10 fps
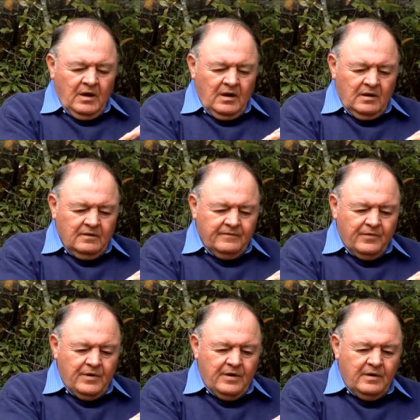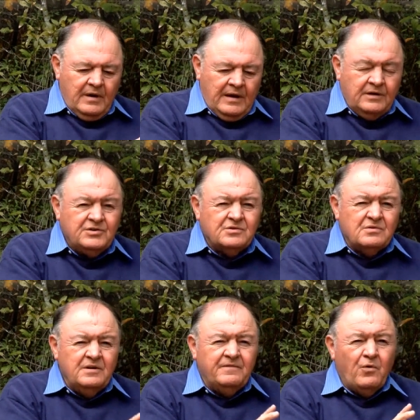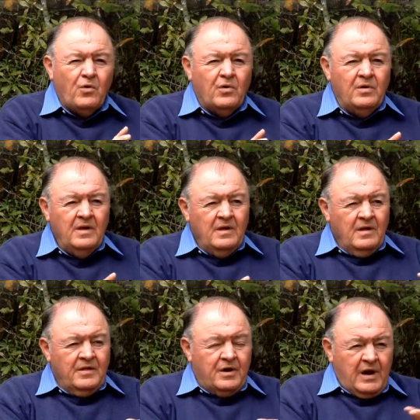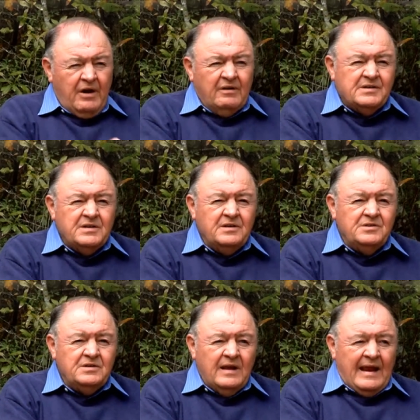history, for their heritage,